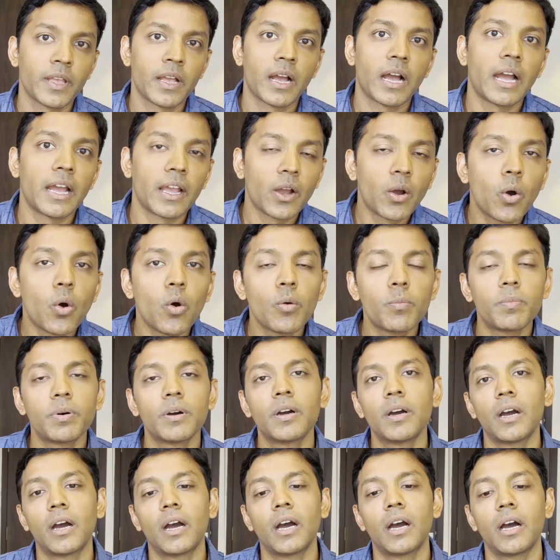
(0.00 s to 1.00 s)
I
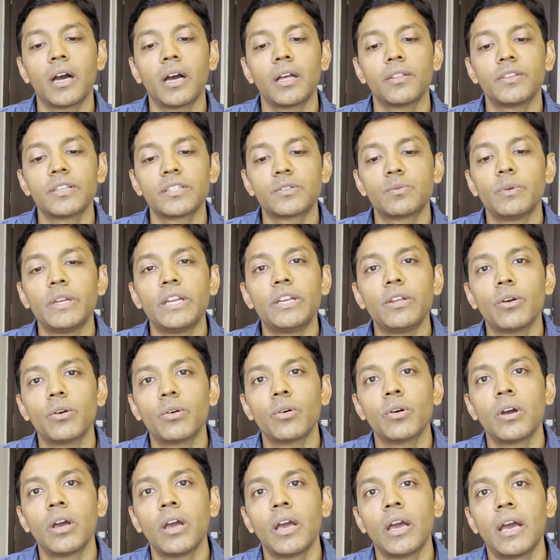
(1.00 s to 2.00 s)
hope this
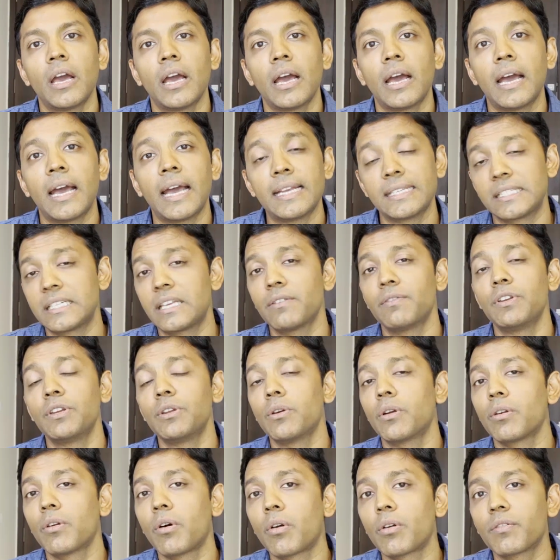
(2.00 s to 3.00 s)
video has given you
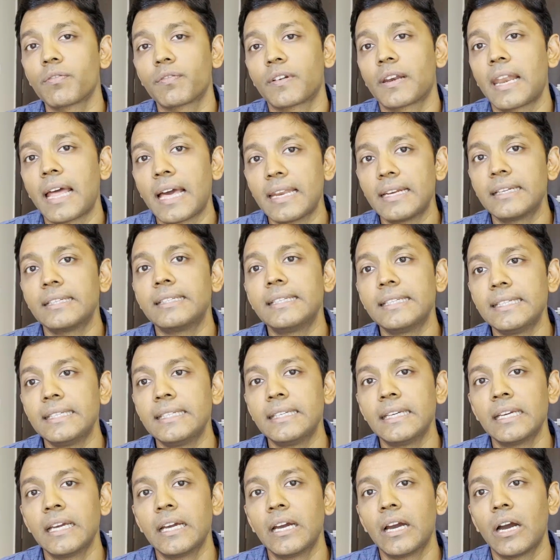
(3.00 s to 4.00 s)
a lot of
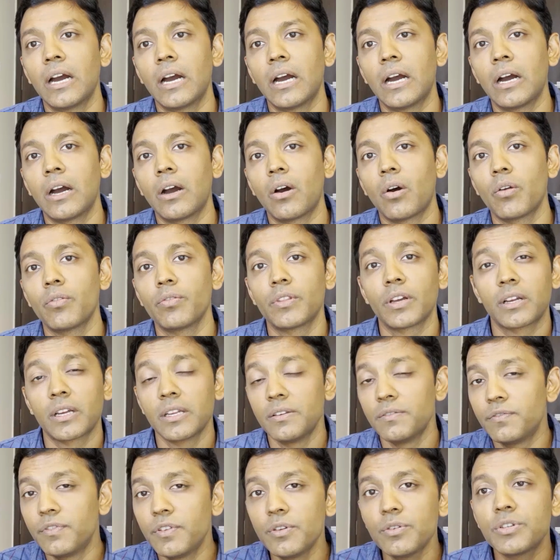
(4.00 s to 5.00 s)
clarity on the
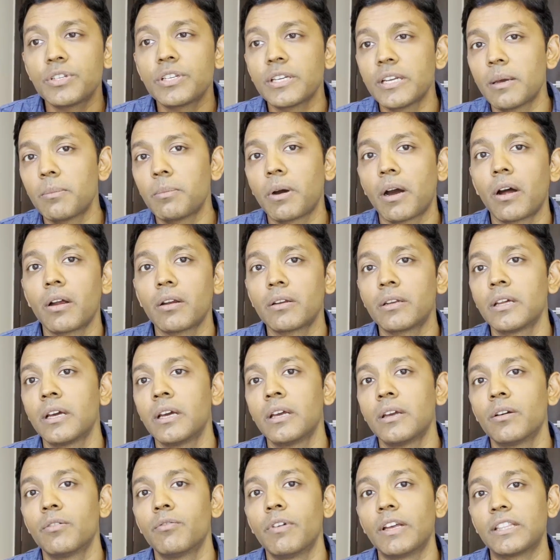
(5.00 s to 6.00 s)
confusion about
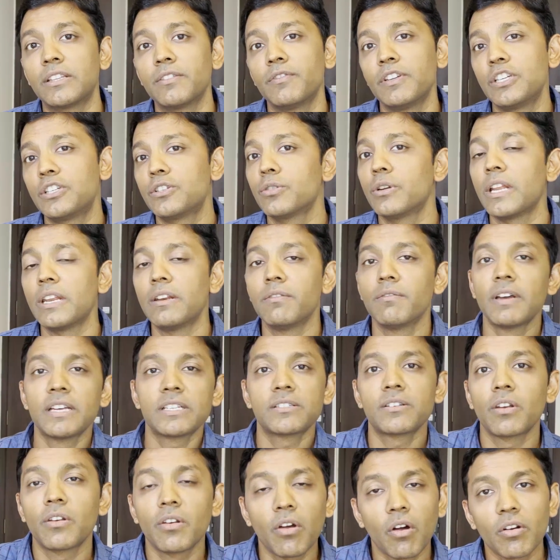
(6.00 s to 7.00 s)
whether we should
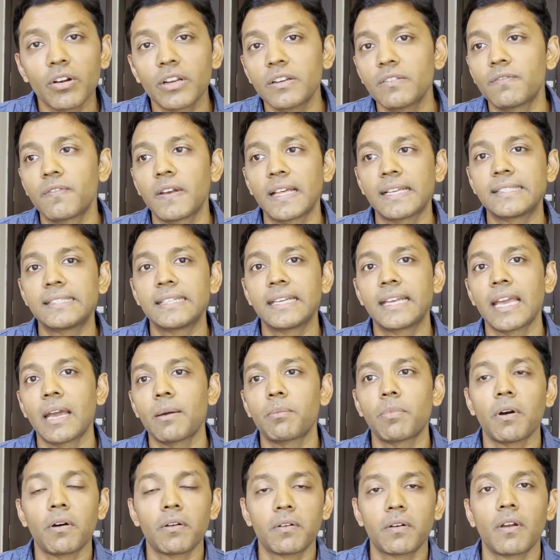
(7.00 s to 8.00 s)
invest a lot in Flexi
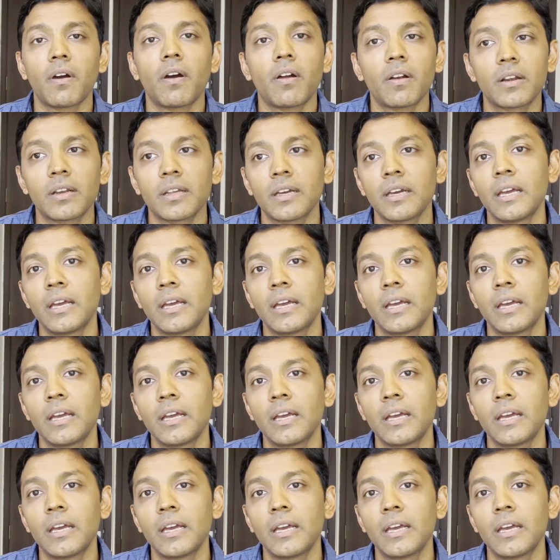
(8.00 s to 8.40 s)
Cap or not,